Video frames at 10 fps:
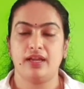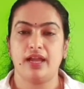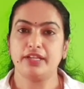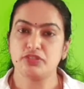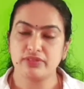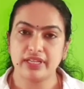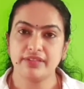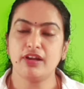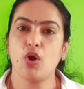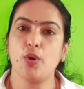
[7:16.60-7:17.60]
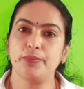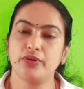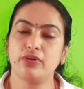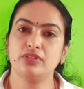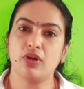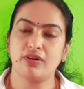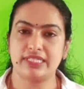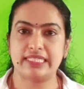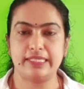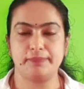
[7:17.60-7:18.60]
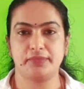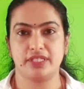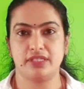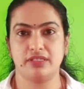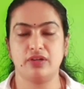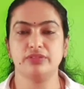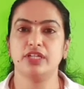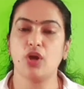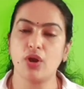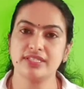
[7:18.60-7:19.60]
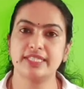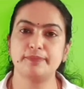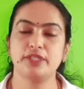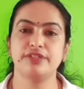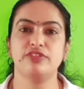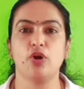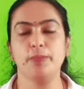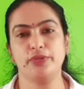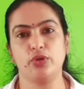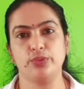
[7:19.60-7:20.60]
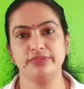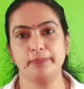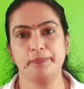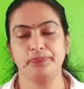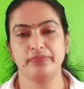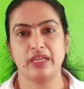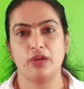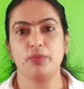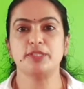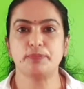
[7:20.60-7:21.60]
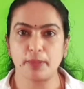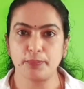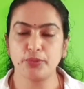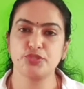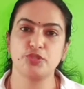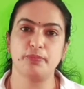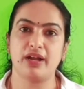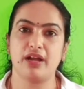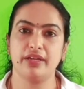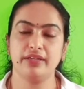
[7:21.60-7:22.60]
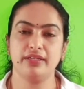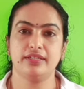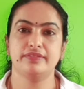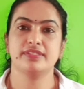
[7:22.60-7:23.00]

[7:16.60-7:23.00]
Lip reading: Actually, the operon concept or the concept of operon was proposed by the